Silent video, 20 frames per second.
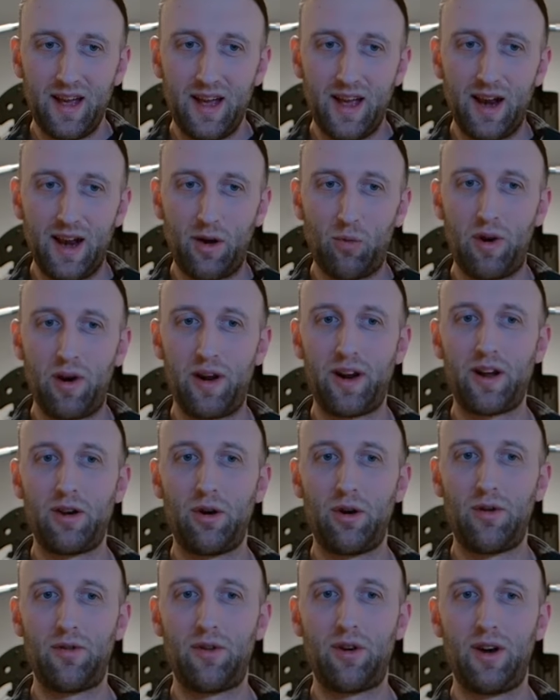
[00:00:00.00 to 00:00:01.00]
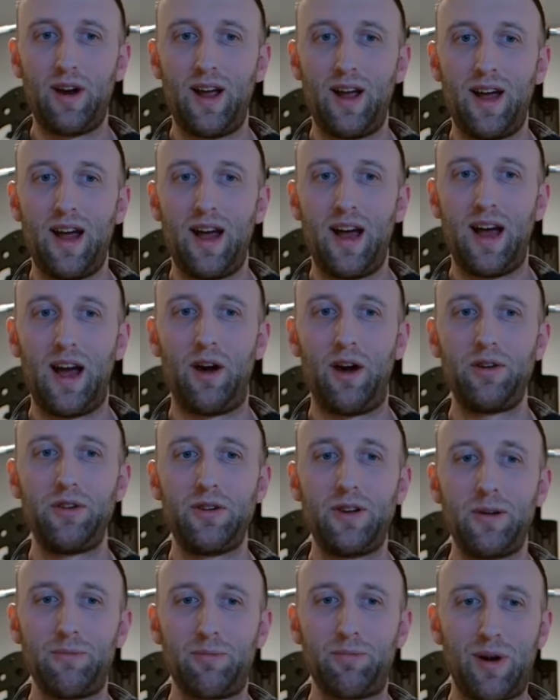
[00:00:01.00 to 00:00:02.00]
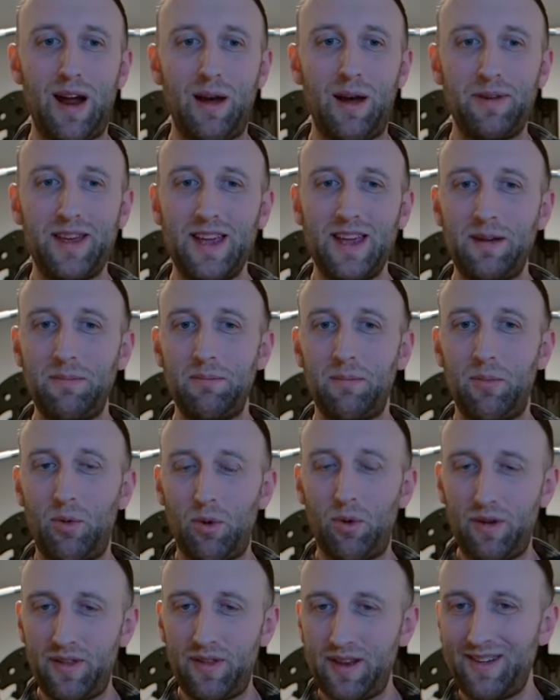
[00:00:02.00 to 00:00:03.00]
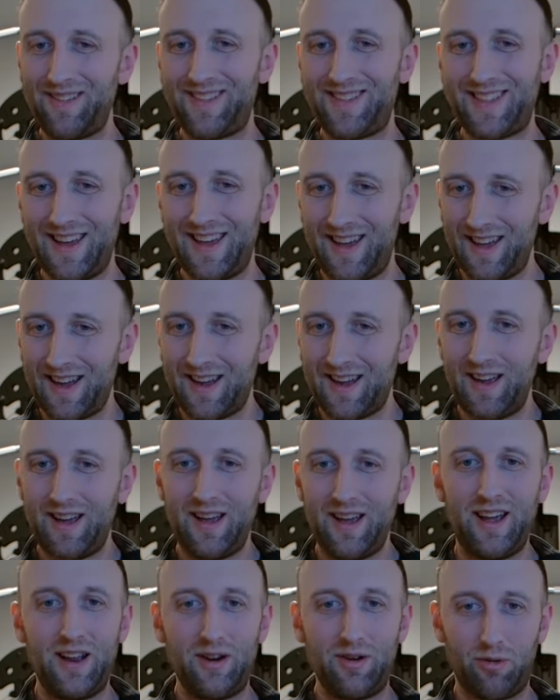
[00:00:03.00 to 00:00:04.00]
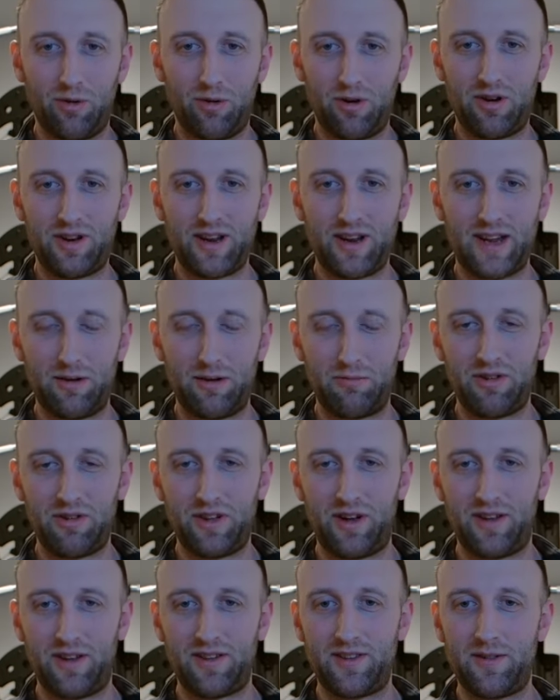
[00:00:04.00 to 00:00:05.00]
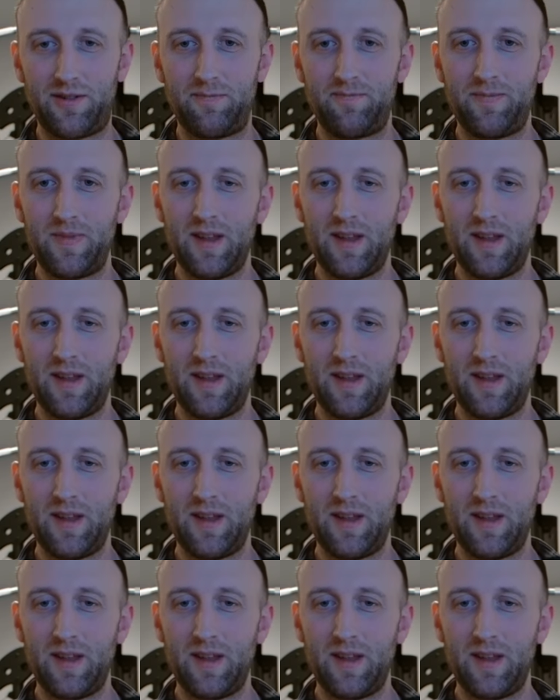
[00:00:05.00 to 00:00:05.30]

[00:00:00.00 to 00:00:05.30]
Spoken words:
And I want to go over how you can probably eat more than you think in order to get results.